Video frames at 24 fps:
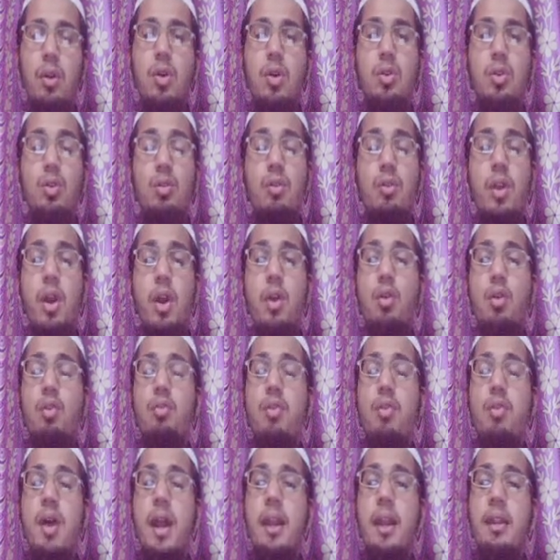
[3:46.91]
So, we have to
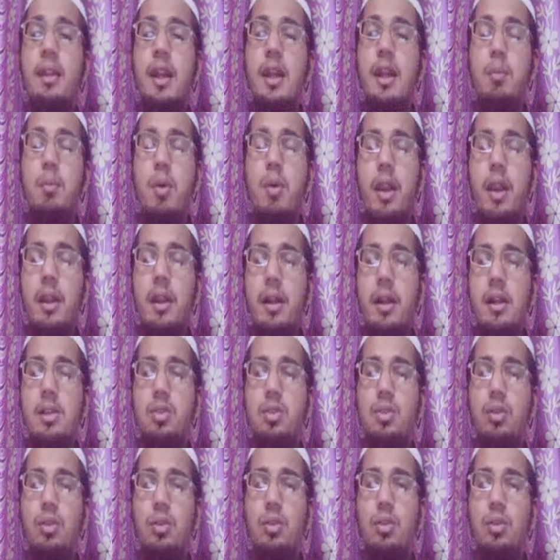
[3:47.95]
find that point
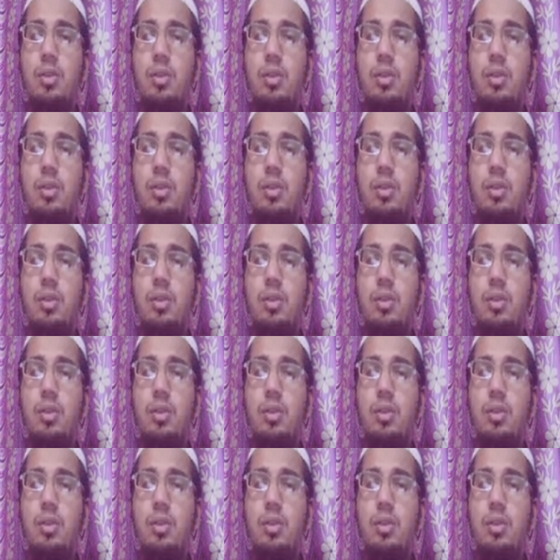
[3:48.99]
also,